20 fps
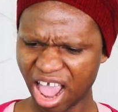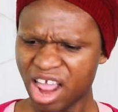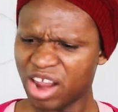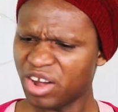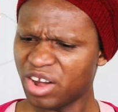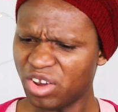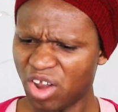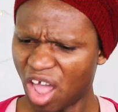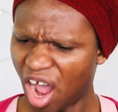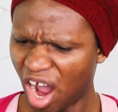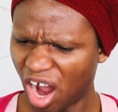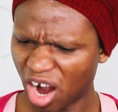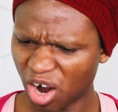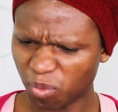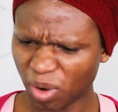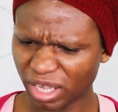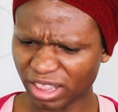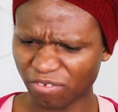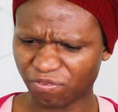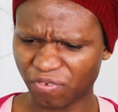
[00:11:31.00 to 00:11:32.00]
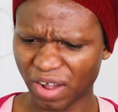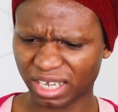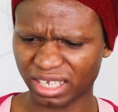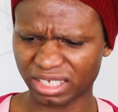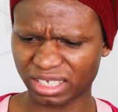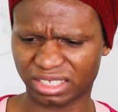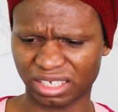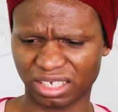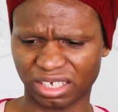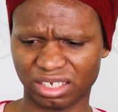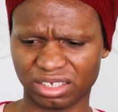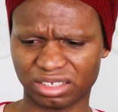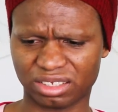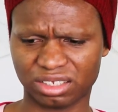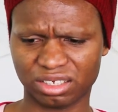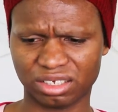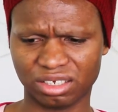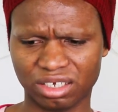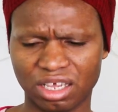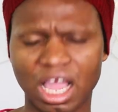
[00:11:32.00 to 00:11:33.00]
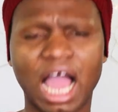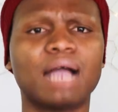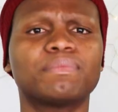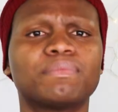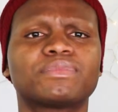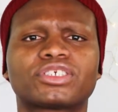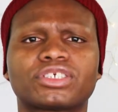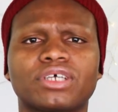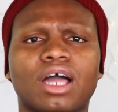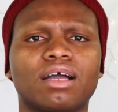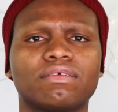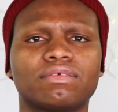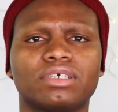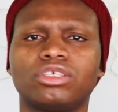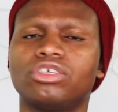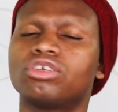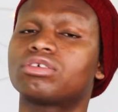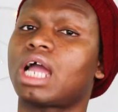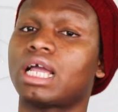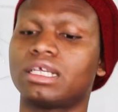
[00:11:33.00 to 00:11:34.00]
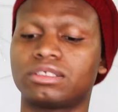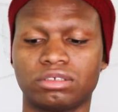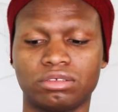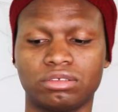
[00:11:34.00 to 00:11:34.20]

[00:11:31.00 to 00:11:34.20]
No, what the fuck is this? What? I'm sorry, you guys.